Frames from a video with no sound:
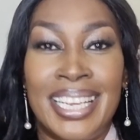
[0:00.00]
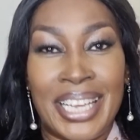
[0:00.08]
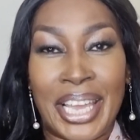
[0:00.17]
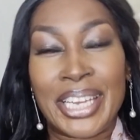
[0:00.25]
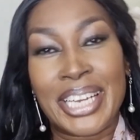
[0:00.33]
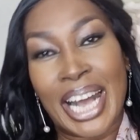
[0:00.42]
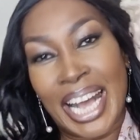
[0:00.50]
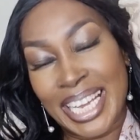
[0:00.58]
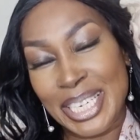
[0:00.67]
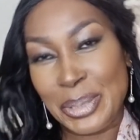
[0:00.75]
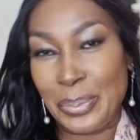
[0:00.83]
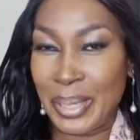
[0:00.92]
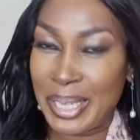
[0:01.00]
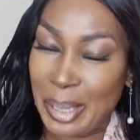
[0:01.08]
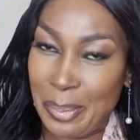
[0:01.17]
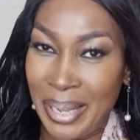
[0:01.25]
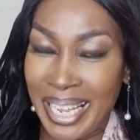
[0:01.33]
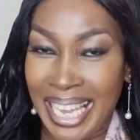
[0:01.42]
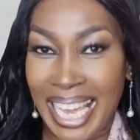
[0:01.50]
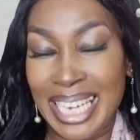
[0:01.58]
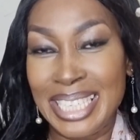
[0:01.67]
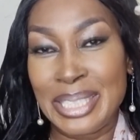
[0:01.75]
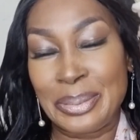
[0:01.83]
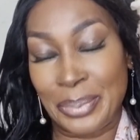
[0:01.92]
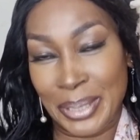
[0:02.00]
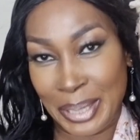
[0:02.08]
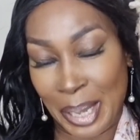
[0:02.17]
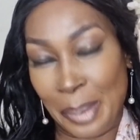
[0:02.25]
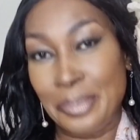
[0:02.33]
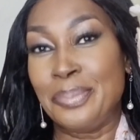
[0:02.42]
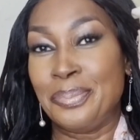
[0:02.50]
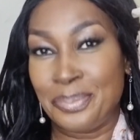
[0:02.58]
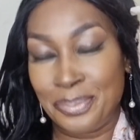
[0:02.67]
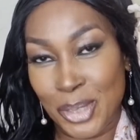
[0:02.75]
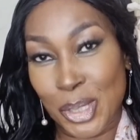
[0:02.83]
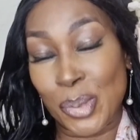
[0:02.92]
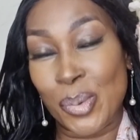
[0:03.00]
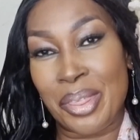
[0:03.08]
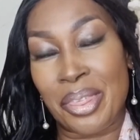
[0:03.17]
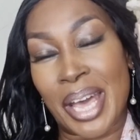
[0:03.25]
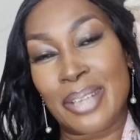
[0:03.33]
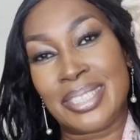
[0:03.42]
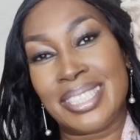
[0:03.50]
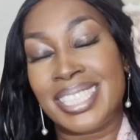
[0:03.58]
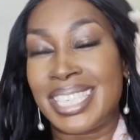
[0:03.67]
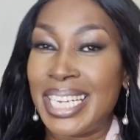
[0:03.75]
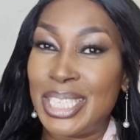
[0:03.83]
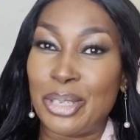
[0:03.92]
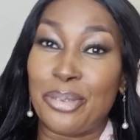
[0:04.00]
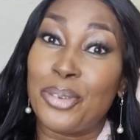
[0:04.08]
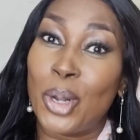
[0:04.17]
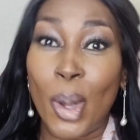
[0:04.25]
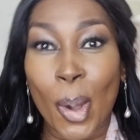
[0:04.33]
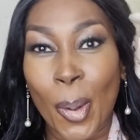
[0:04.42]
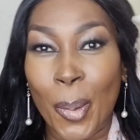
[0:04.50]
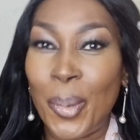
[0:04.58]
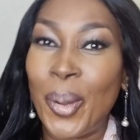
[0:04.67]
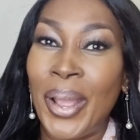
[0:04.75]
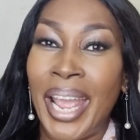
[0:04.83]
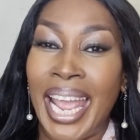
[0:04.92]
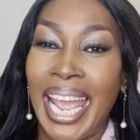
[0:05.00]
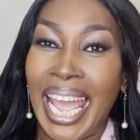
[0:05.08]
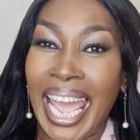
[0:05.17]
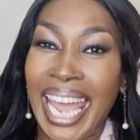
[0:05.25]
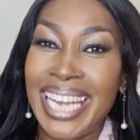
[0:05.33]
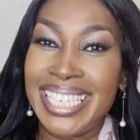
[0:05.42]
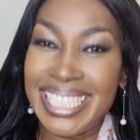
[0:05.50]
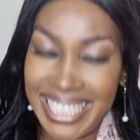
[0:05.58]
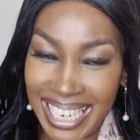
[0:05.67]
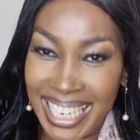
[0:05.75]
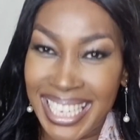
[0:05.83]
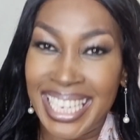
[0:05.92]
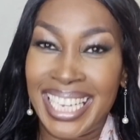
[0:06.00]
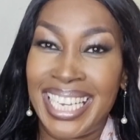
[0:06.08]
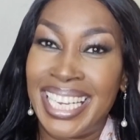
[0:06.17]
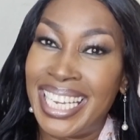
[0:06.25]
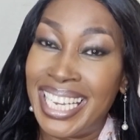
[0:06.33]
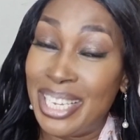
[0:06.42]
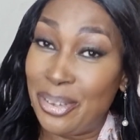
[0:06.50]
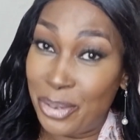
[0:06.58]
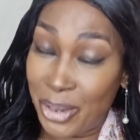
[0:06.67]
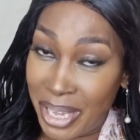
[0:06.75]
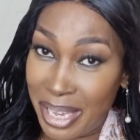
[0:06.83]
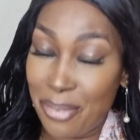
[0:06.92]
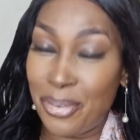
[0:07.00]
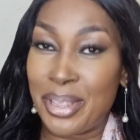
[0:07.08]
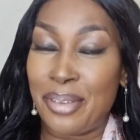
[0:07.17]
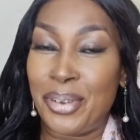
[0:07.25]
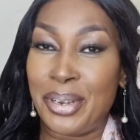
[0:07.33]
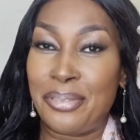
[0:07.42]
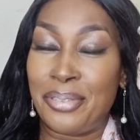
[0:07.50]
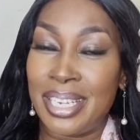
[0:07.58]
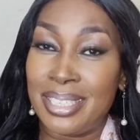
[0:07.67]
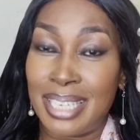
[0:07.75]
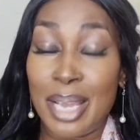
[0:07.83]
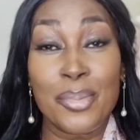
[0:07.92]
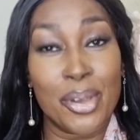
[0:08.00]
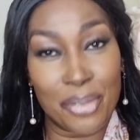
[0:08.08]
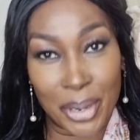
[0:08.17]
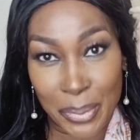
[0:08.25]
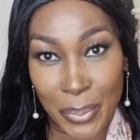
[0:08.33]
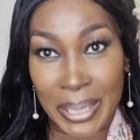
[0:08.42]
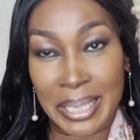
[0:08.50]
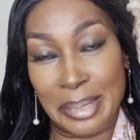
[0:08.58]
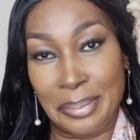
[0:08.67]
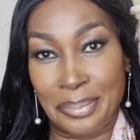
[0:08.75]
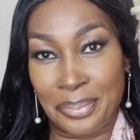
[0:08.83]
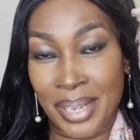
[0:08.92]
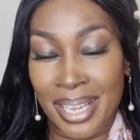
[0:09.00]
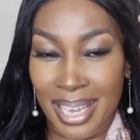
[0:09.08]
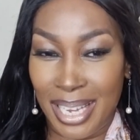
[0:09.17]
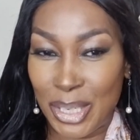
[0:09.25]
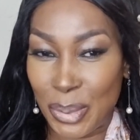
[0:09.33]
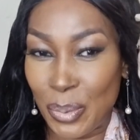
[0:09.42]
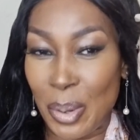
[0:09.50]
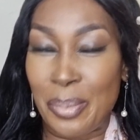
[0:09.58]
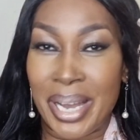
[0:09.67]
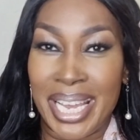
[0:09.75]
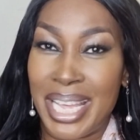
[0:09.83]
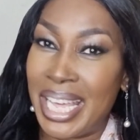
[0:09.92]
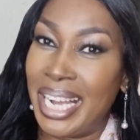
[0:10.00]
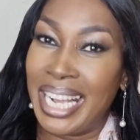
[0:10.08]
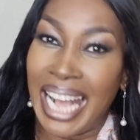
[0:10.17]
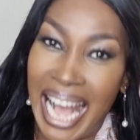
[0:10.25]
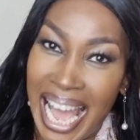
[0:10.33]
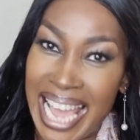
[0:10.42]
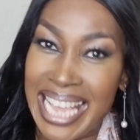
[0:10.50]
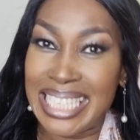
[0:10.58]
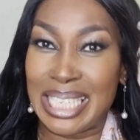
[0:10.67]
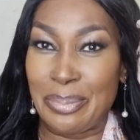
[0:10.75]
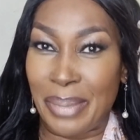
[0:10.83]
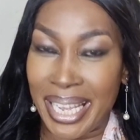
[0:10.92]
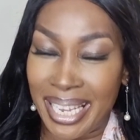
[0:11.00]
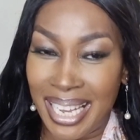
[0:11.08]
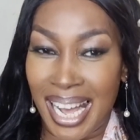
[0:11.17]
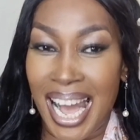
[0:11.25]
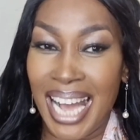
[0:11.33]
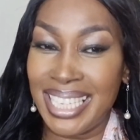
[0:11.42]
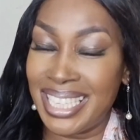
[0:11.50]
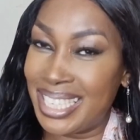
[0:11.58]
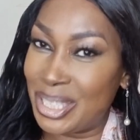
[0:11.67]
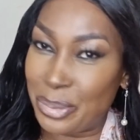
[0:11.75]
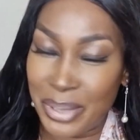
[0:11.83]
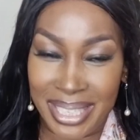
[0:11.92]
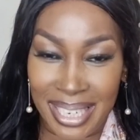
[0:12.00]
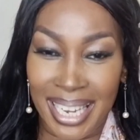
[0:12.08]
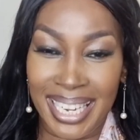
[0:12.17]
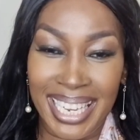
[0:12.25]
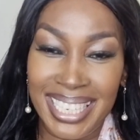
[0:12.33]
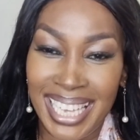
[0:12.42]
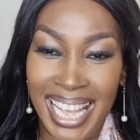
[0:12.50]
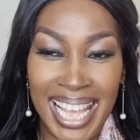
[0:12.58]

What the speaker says: Hey guys, welcome again. Welcome to A Thousand Shades of Glow. And if you're here for the very first time, you're very welcome. And to all my other guys and my gang that's returning,